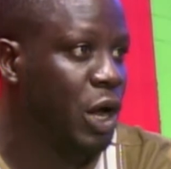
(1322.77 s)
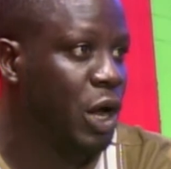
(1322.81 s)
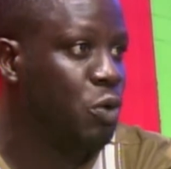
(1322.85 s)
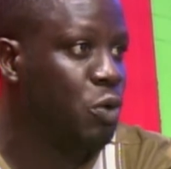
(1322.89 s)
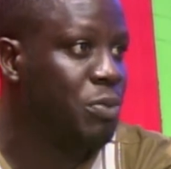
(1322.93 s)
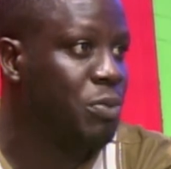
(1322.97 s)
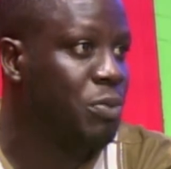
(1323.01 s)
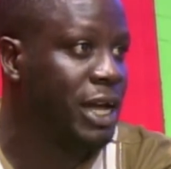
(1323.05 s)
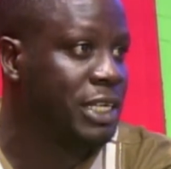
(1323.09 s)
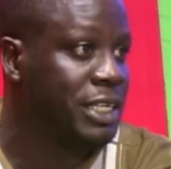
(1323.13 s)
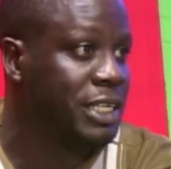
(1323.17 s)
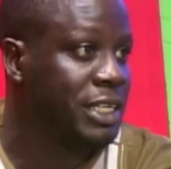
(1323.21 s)
be
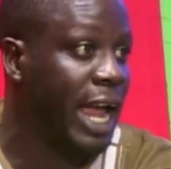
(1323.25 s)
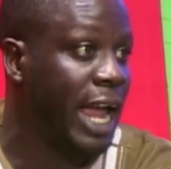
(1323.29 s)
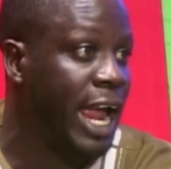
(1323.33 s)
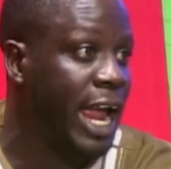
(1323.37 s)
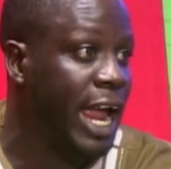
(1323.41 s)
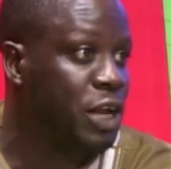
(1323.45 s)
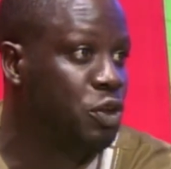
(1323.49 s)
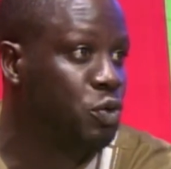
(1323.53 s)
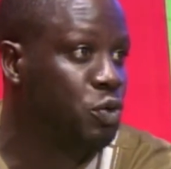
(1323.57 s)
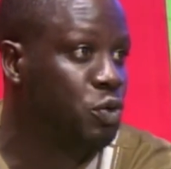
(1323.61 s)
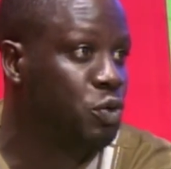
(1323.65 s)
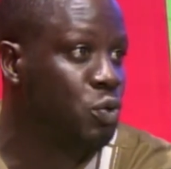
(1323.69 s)

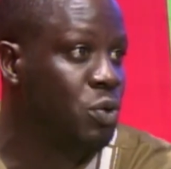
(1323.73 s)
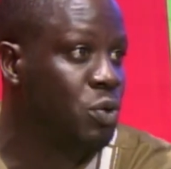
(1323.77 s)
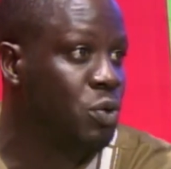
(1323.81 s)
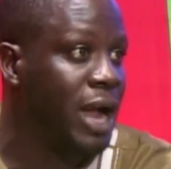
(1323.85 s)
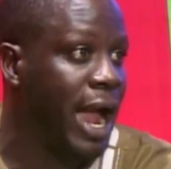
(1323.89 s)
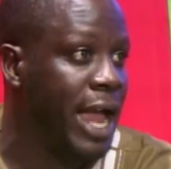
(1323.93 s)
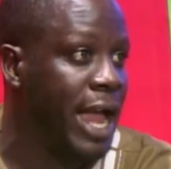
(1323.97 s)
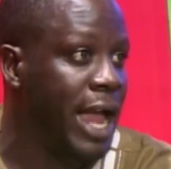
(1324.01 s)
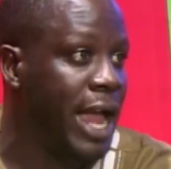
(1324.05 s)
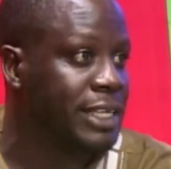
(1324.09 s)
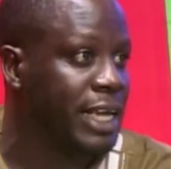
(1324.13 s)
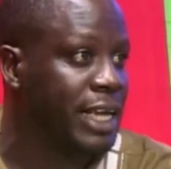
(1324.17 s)
assigned to you
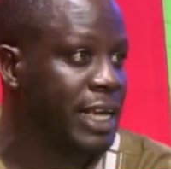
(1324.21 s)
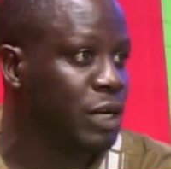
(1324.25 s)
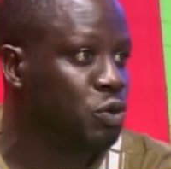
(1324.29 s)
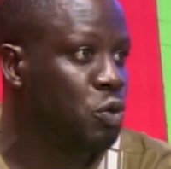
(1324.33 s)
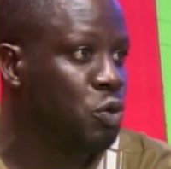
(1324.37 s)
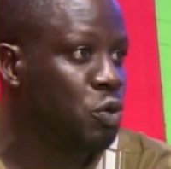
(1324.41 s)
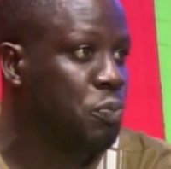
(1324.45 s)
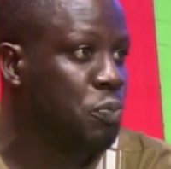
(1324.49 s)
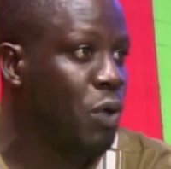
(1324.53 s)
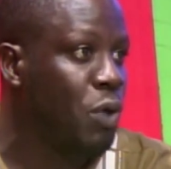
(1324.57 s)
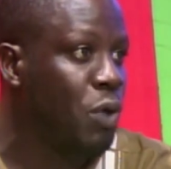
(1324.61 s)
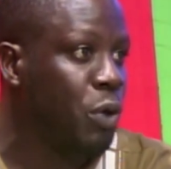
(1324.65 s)
guys and you
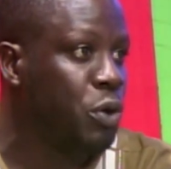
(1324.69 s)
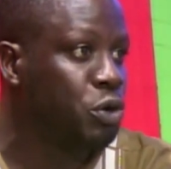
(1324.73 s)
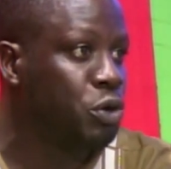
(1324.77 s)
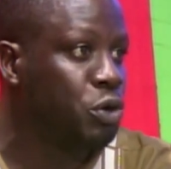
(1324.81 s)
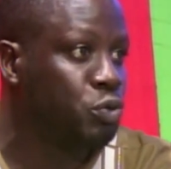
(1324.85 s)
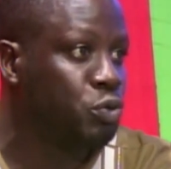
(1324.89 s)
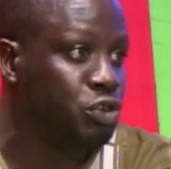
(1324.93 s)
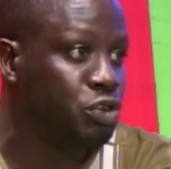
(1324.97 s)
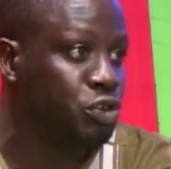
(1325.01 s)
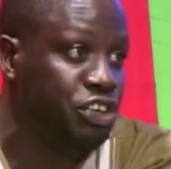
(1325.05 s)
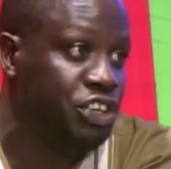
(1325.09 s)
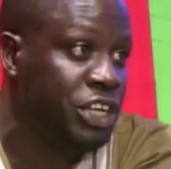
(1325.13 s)
are going
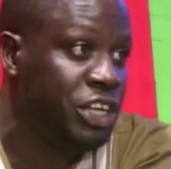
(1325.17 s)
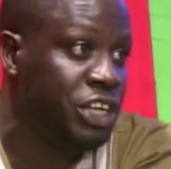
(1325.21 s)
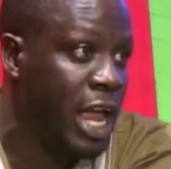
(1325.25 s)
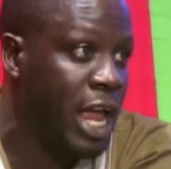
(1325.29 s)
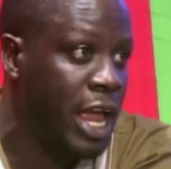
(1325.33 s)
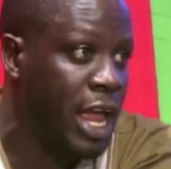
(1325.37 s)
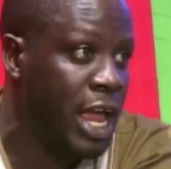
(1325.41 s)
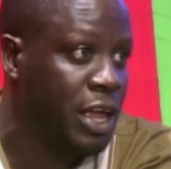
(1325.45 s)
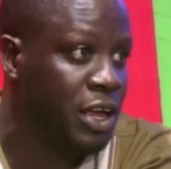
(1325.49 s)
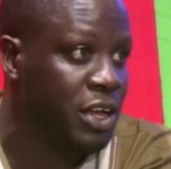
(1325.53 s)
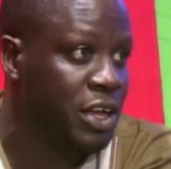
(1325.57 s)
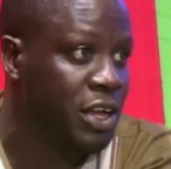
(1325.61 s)
to
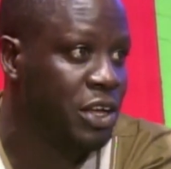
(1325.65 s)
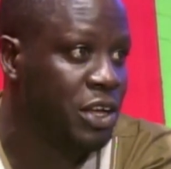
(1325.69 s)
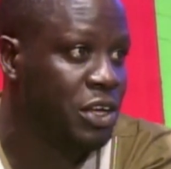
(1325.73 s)
share.